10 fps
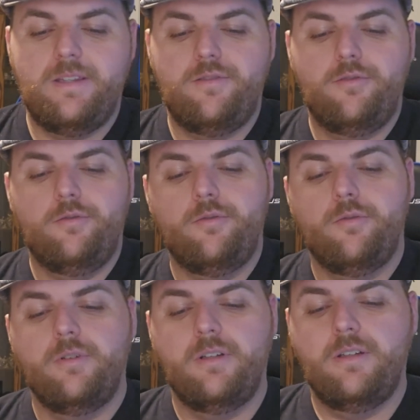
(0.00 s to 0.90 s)

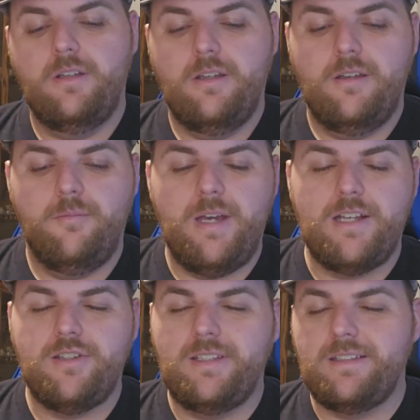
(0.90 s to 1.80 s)
to
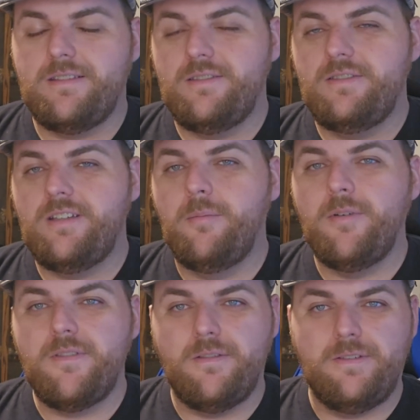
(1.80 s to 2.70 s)
match at least some
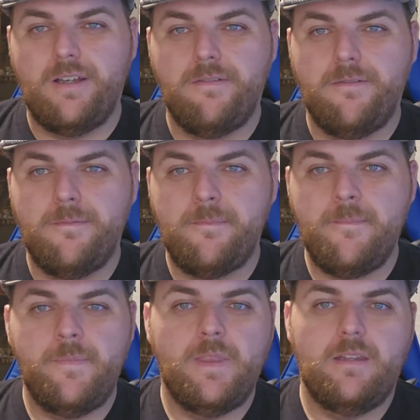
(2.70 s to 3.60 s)
of the fluff.
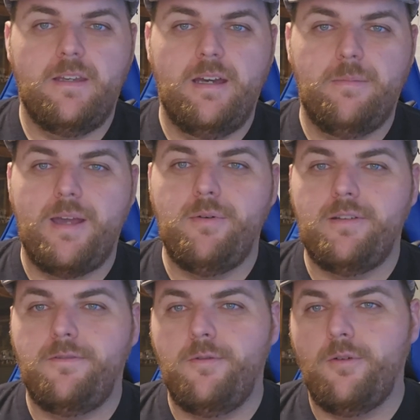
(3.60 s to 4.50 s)
I
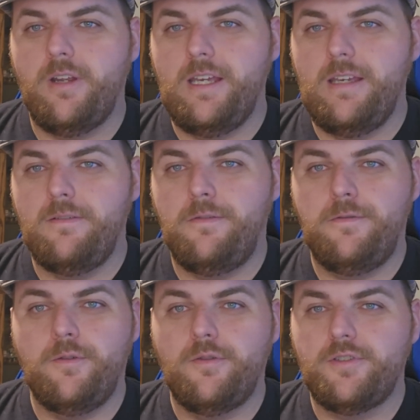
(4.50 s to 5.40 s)
went for a
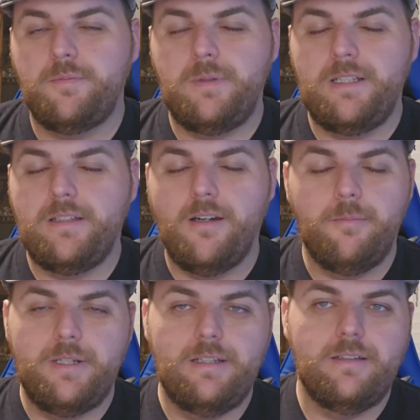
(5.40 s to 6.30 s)
full speed
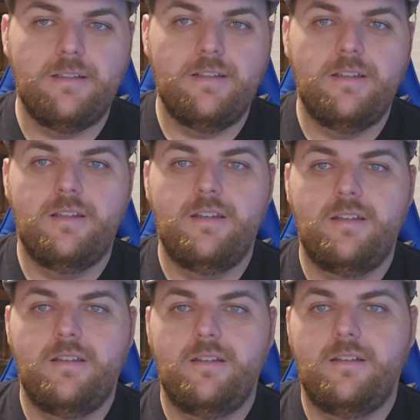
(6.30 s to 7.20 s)
company.
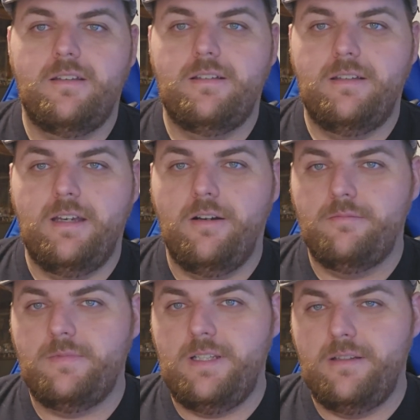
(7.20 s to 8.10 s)

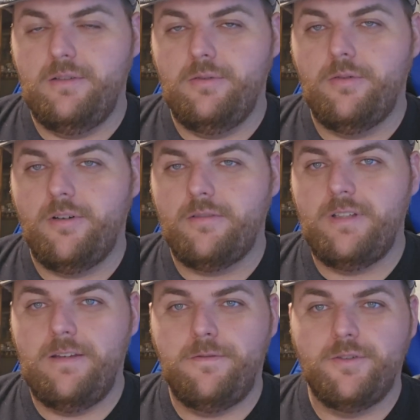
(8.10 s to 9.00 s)
Now, in the lore,
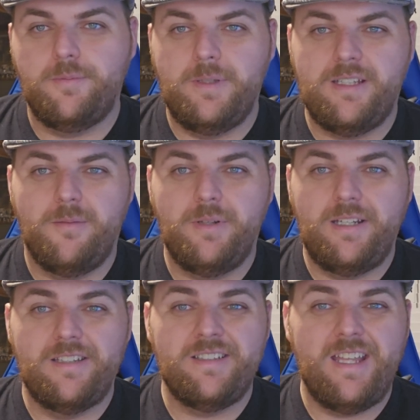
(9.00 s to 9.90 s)
a full speed company
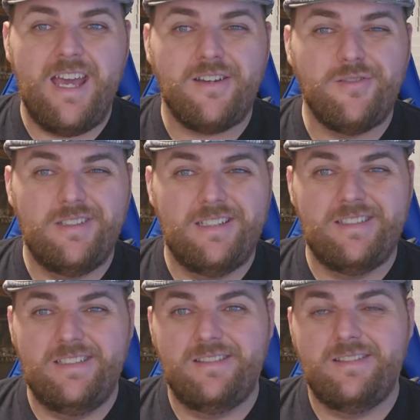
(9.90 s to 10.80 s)
doesn't actually
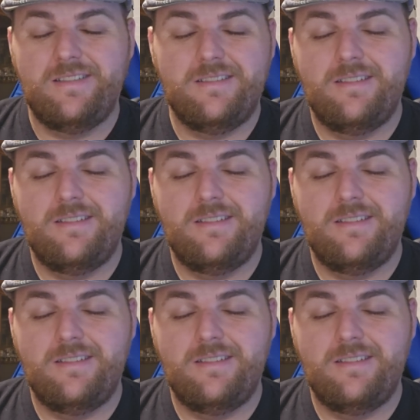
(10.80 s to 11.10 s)
exist.